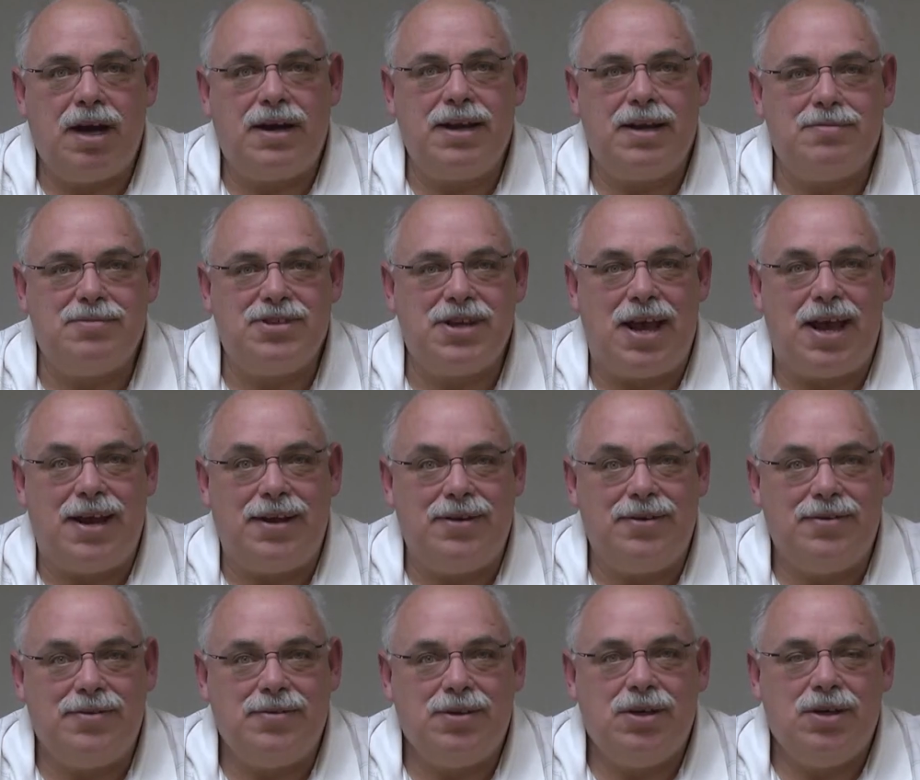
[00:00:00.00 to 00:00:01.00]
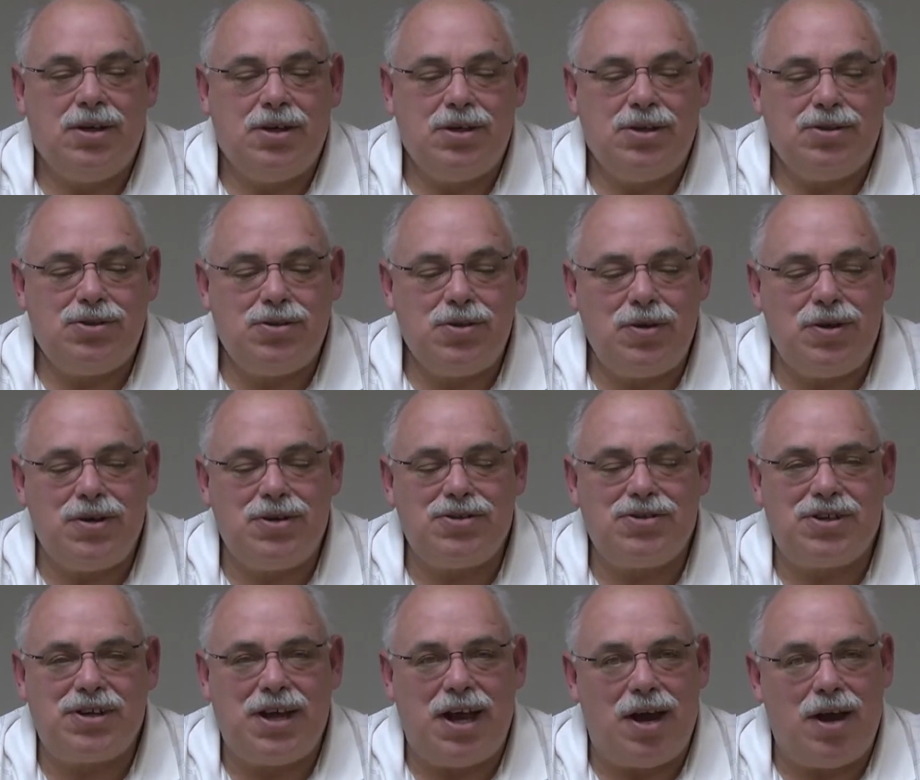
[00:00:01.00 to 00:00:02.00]
name's Ed. 2 years
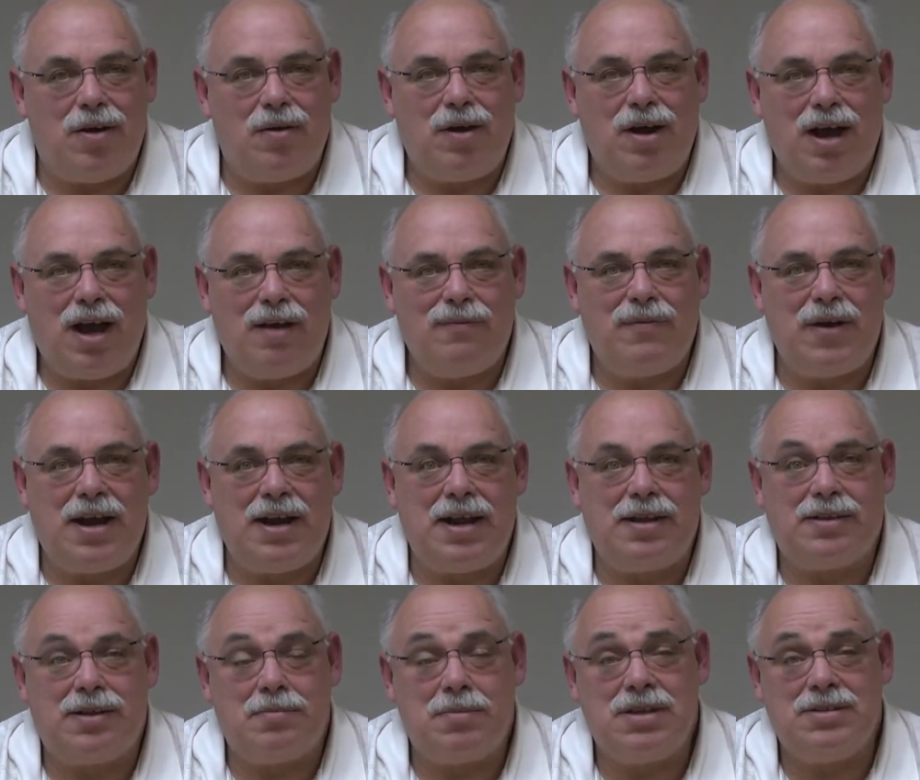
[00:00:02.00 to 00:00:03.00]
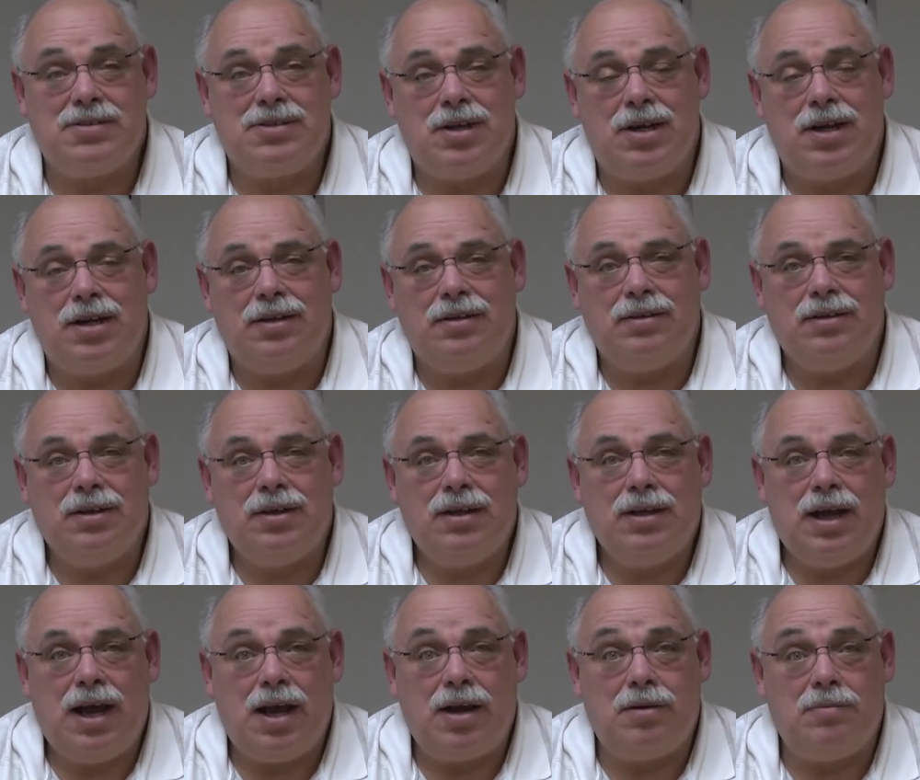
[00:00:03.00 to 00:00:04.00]
ago, I found out that my son
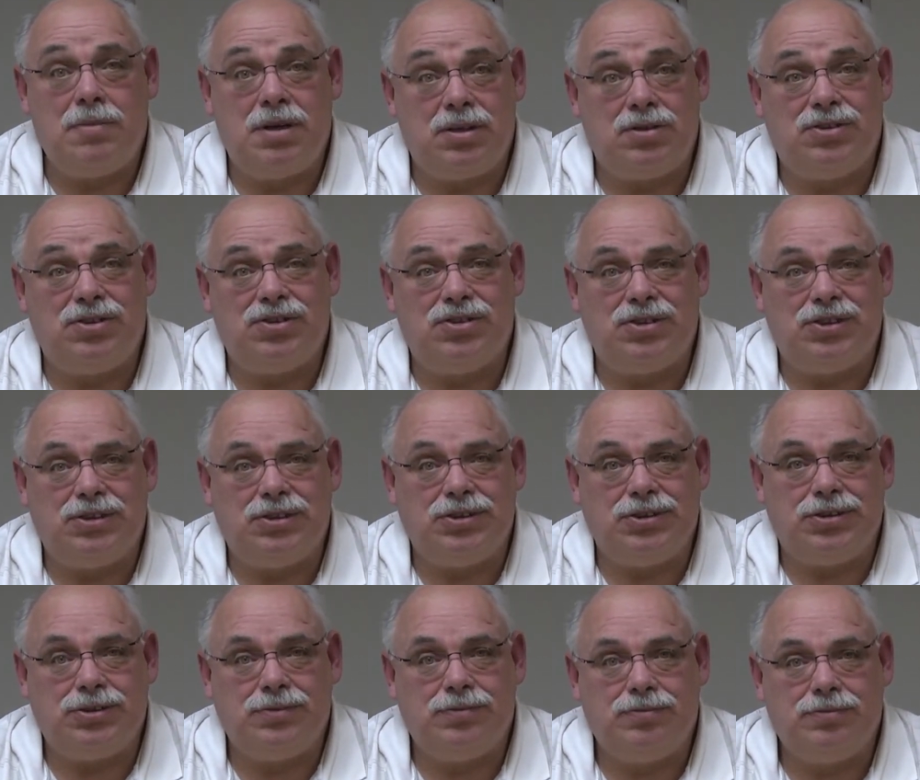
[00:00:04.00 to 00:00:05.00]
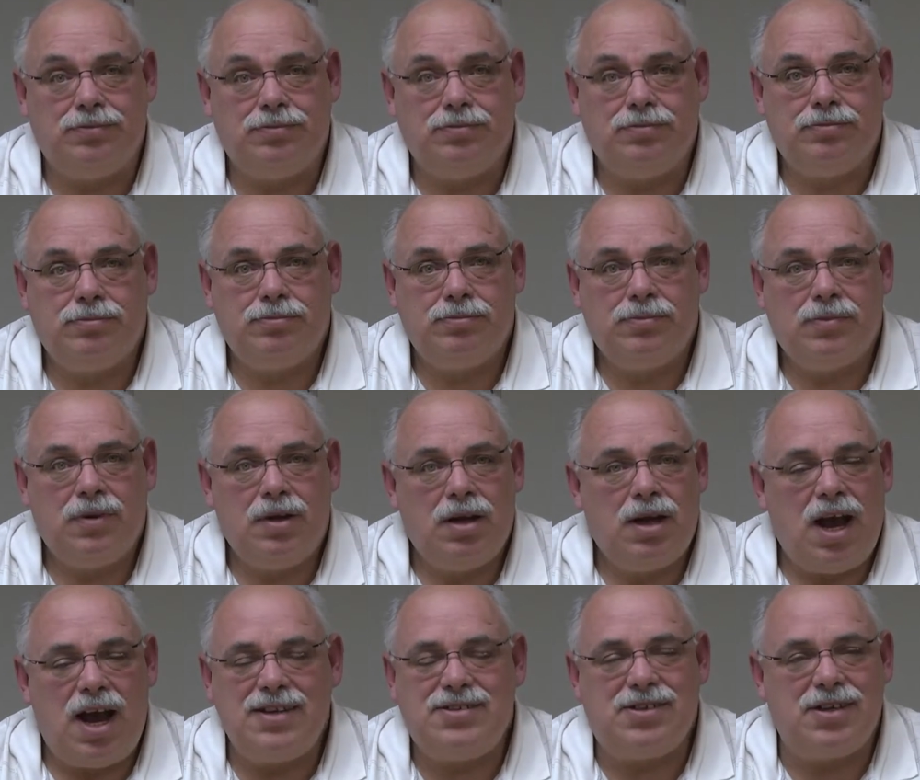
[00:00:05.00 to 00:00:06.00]
had a mental disease.
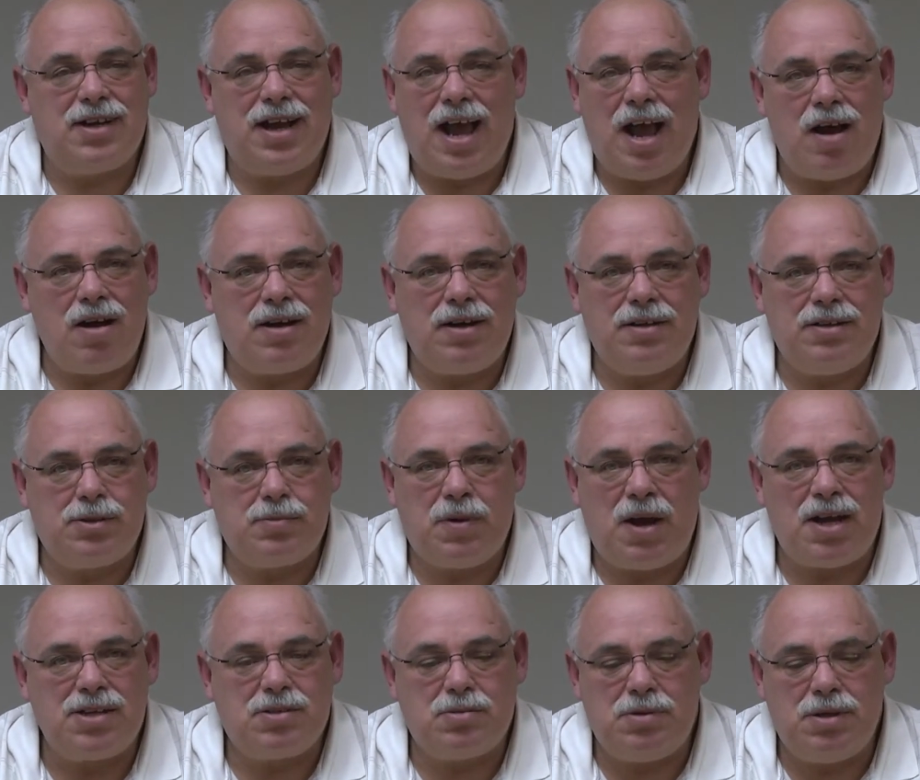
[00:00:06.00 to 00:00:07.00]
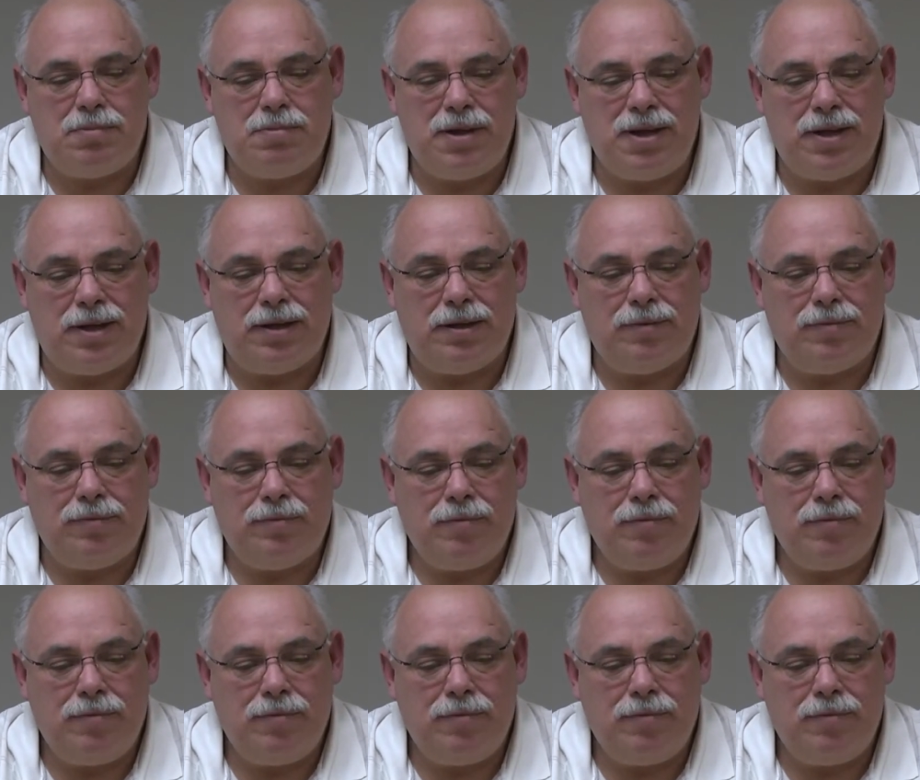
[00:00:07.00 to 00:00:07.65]
I said, how can this possibly be?